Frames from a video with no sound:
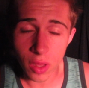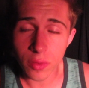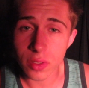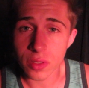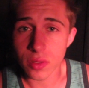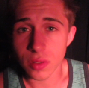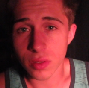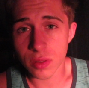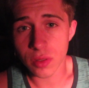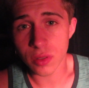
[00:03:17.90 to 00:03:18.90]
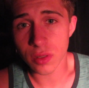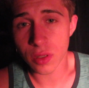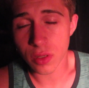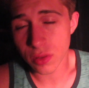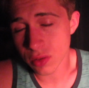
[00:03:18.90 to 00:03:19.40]
that was
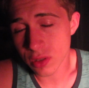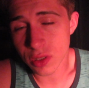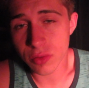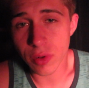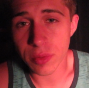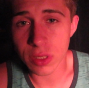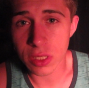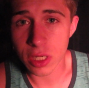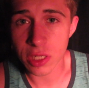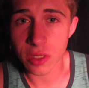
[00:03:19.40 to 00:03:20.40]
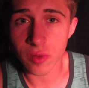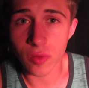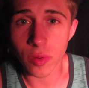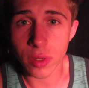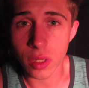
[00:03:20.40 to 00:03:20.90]
just a representation of
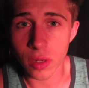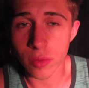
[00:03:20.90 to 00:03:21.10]
what we did.